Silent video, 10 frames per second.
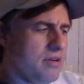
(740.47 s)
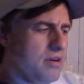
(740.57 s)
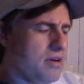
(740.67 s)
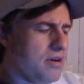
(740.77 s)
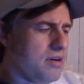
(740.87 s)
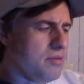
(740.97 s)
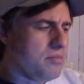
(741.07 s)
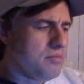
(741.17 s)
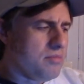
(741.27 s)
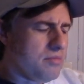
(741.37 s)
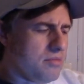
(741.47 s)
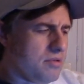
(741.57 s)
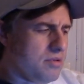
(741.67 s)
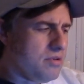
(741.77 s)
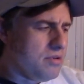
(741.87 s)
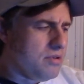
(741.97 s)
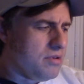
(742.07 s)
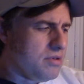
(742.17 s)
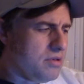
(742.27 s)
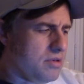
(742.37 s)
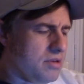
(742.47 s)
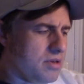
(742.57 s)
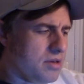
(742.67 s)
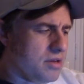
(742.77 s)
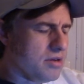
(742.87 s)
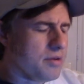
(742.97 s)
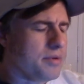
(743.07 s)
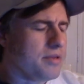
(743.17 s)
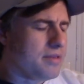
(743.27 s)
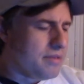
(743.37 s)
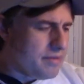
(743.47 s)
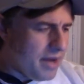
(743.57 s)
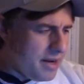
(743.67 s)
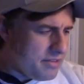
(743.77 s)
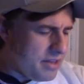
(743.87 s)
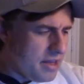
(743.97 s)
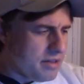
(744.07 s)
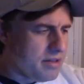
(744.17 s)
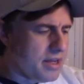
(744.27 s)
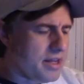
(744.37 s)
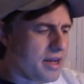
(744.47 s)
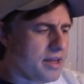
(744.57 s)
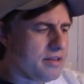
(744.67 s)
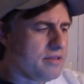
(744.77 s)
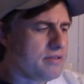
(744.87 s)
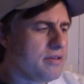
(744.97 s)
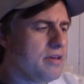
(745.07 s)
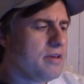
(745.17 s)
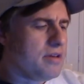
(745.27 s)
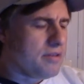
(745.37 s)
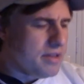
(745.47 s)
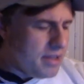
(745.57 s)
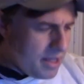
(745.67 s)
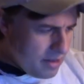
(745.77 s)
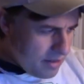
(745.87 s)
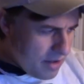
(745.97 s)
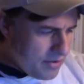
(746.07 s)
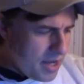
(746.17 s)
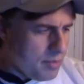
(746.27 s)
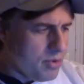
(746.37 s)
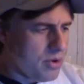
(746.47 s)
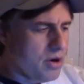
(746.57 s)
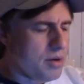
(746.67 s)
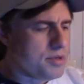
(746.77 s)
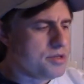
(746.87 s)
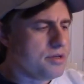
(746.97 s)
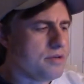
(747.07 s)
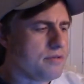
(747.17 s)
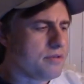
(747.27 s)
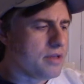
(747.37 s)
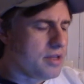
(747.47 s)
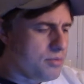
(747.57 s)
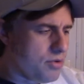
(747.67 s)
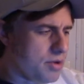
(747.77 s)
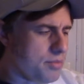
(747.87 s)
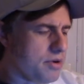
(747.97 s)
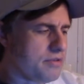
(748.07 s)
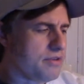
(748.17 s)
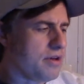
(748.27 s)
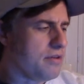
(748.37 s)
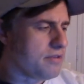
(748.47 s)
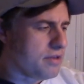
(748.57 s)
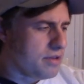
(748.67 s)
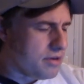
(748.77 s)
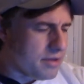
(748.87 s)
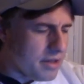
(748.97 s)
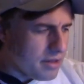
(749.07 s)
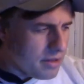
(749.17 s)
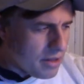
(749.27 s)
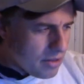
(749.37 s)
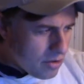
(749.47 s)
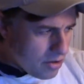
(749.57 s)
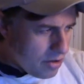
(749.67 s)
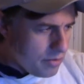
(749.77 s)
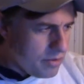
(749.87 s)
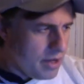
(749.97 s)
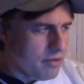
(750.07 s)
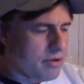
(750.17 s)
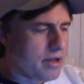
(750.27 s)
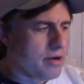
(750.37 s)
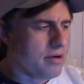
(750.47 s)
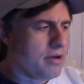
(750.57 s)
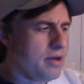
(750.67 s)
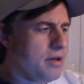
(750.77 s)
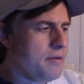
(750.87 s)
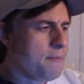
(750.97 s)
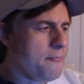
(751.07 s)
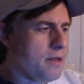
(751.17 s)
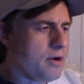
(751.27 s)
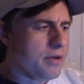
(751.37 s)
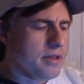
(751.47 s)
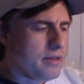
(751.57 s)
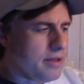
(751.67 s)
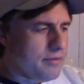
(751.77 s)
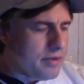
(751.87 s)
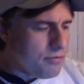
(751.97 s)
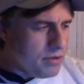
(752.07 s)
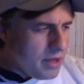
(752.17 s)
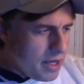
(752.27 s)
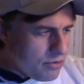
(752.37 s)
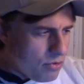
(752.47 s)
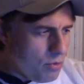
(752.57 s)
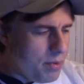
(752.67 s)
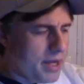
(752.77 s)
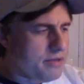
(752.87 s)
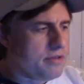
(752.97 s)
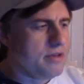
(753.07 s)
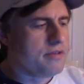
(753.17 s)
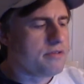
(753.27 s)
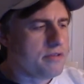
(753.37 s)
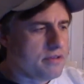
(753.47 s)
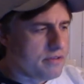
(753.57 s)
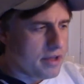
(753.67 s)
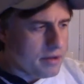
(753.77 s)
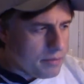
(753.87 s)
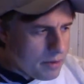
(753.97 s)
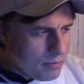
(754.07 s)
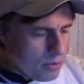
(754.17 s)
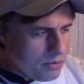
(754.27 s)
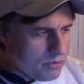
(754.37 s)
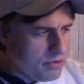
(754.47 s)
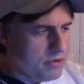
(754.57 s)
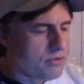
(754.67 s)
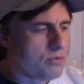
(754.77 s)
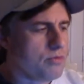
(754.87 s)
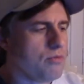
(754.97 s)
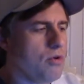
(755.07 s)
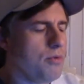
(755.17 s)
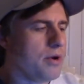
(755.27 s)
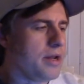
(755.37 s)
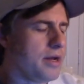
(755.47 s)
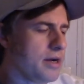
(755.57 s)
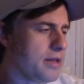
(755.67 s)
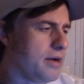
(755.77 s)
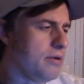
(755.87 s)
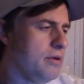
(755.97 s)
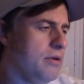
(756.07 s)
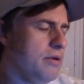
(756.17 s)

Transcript: Um, you, you, know, I mean, dynasty ended late '90s. You know, then you had the Dave Campo garbage years. Then they brought in Parcells, and you know, they, they look good here and there you know, and then they, they've really had two bad seasons since then, and, and both those seasons when Romo got knocked out.